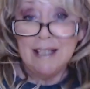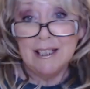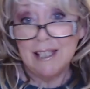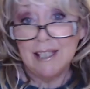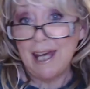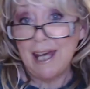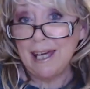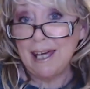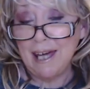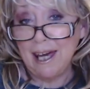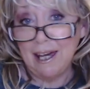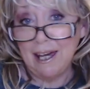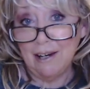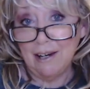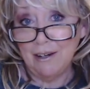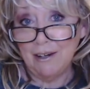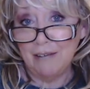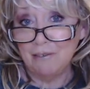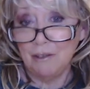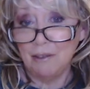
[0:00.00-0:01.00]
Take care,
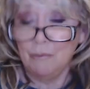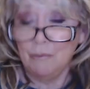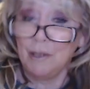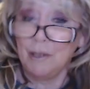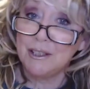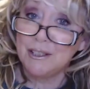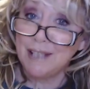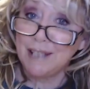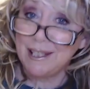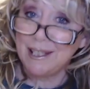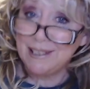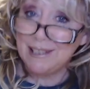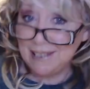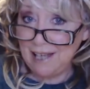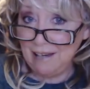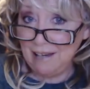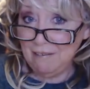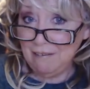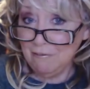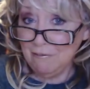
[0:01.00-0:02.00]
everyone. Stay
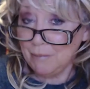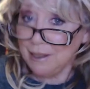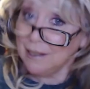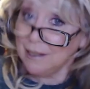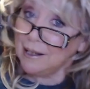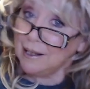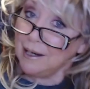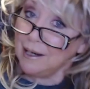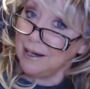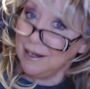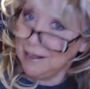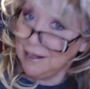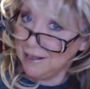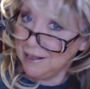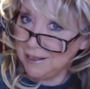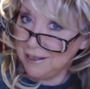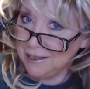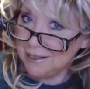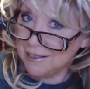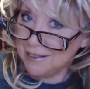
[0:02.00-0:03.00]
safe. Be
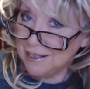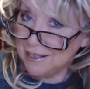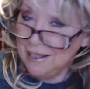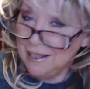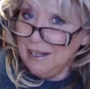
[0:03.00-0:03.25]
kind.